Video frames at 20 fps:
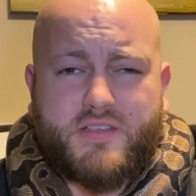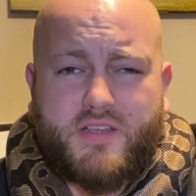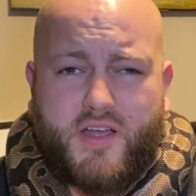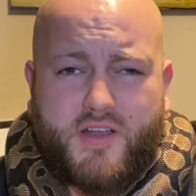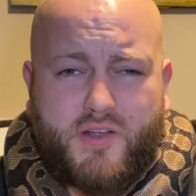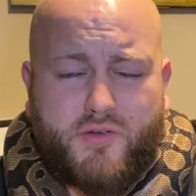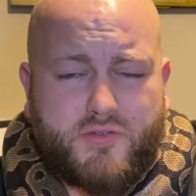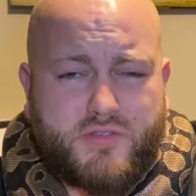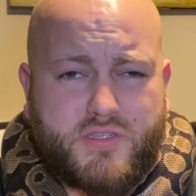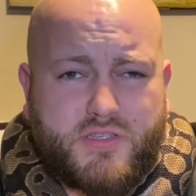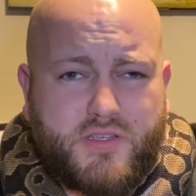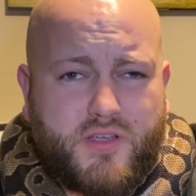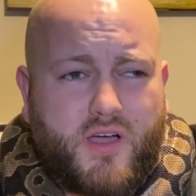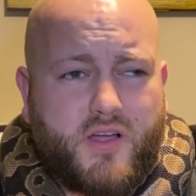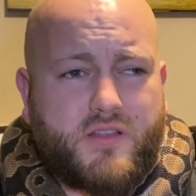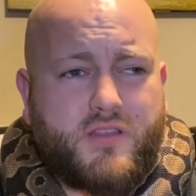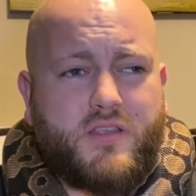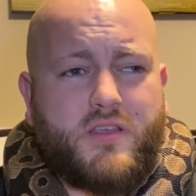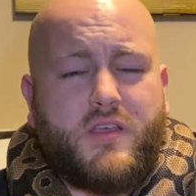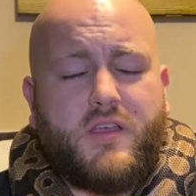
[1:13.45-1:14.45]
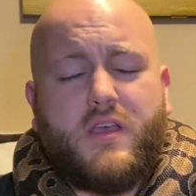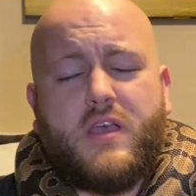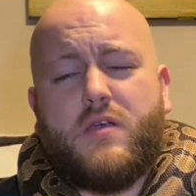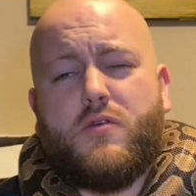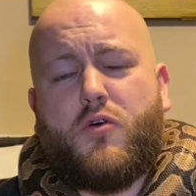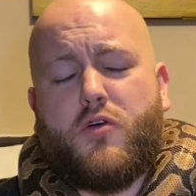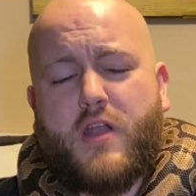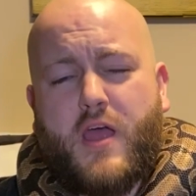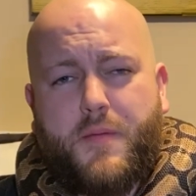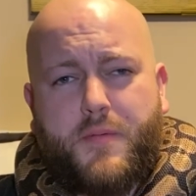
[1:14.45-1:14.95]
I know it sucked. It
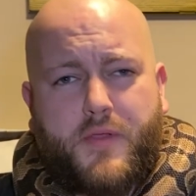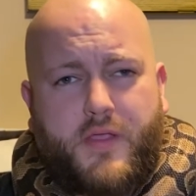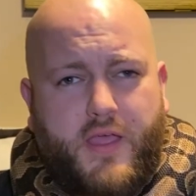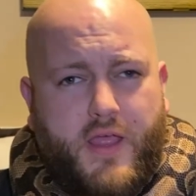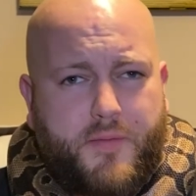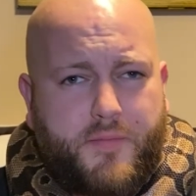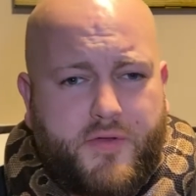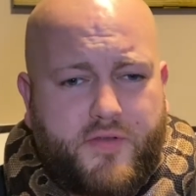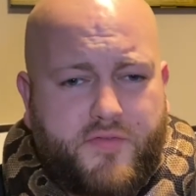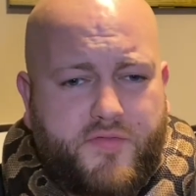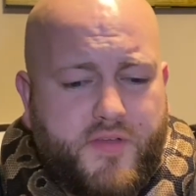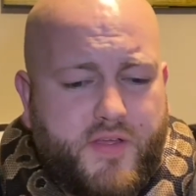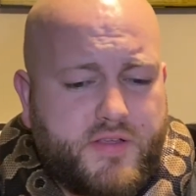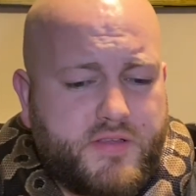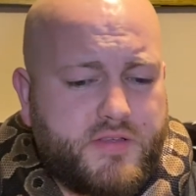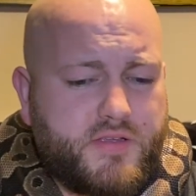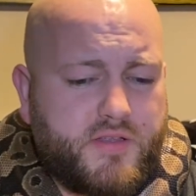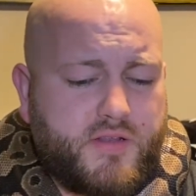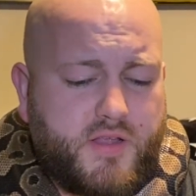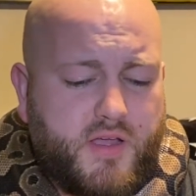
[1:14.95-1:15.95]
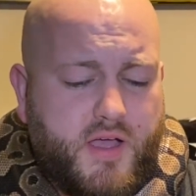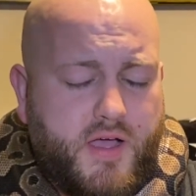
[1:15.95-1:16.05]
won't happen again. I'm going to fix it.